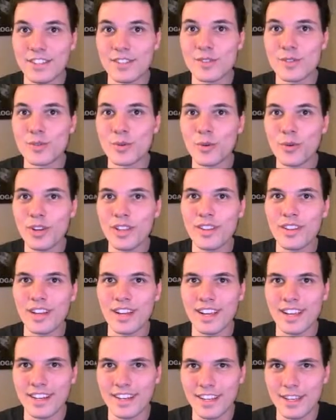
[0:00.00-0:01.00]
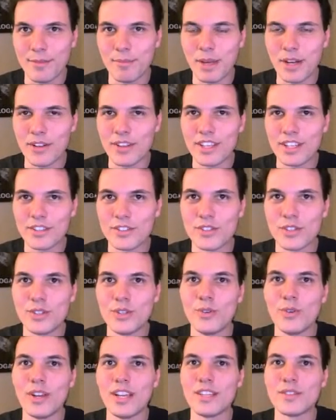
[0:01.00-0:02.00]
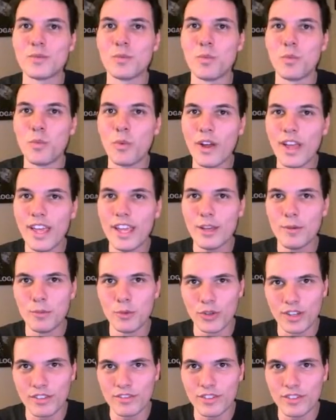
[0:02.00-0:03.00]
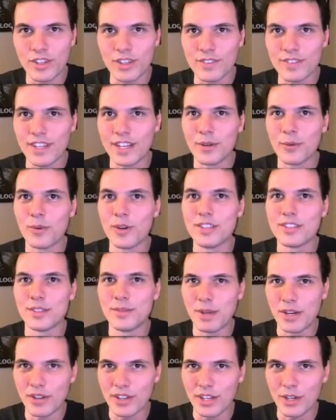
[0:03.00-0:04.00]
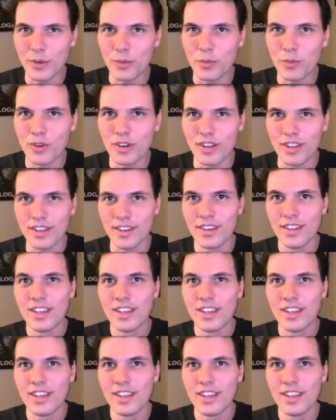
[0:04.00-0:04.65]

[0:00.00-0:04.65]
The storyline in Metal Gear 2 is way more involved than it was in Metal Gear 1.